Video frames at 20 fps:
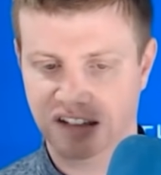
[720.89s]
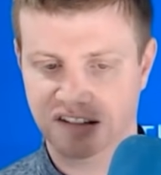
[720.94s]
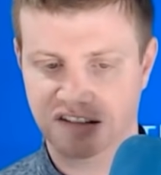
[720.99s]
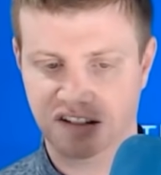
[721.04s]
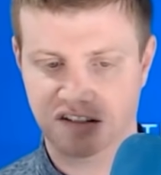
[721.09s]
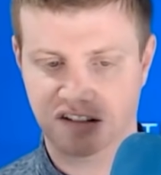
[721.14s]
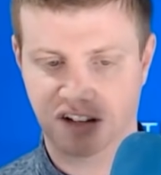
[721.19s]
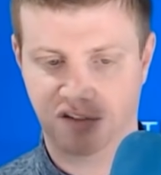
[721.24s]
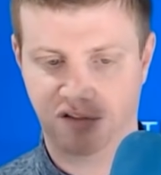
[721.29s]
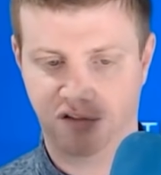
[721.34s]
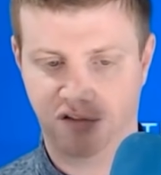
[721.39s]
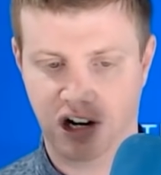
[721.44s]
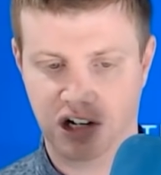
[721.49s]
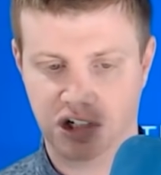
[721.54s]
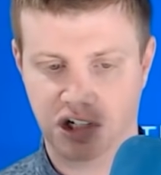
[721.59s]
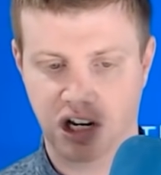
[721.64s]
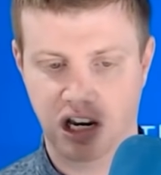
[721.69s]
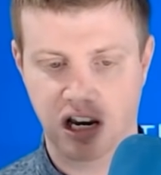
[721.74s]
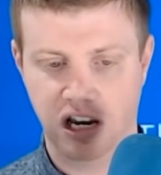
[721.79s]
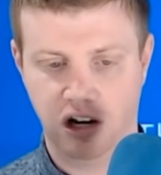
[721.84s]
It's just a
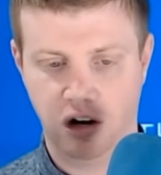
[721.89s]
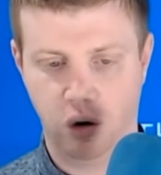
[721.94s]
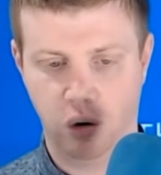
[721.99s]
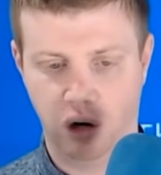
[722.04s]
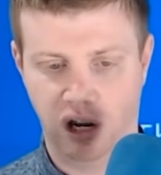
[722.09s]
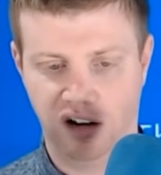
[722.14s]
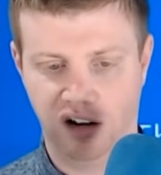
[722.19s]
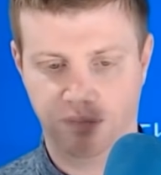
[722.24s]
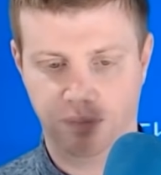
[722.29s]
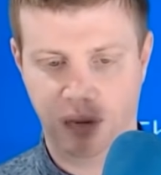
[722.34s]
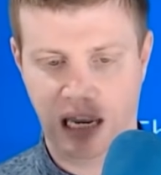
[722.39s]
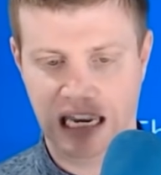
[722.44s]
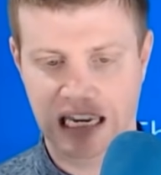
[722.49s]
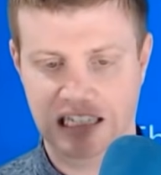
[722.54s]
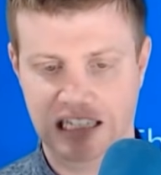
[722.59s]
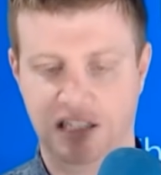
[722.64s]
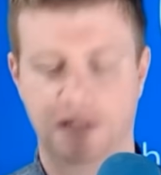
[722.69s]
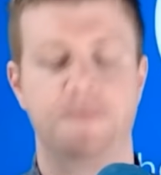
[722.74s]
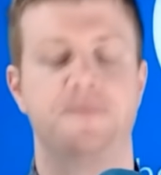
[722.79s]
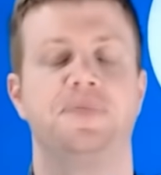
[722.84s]
fresh coat of
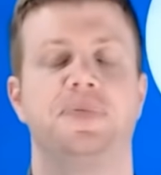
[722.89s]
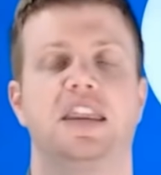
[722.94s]
paint.